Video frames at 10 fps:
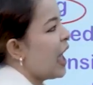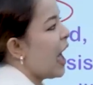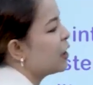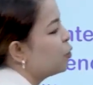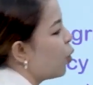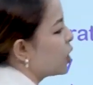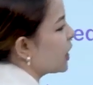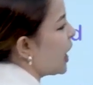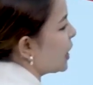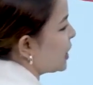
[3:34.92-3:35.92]
and what
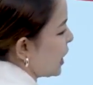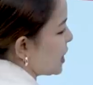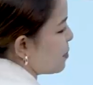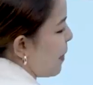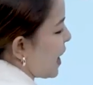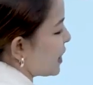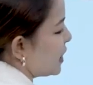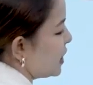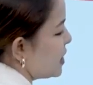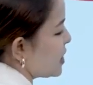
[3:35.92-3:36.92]
are these
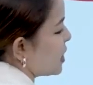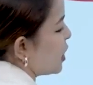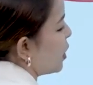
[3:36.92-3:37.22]
patterns?